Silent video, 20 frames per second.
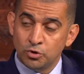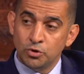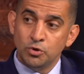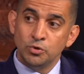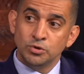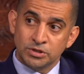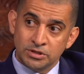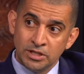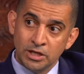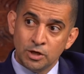Do
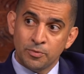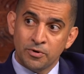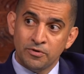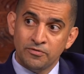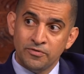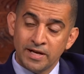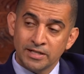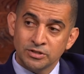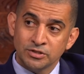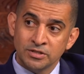you seek
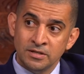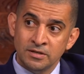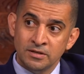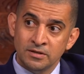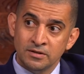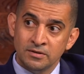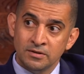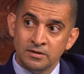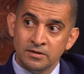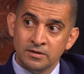perfection
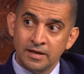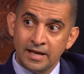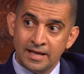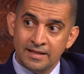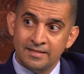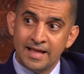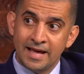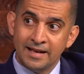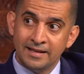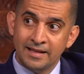
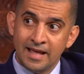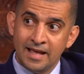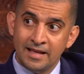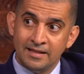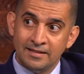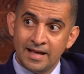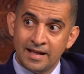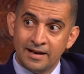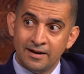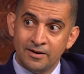in that
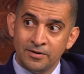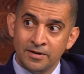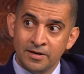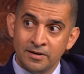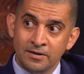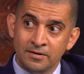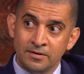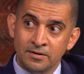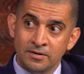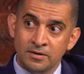in that
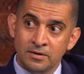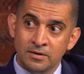area?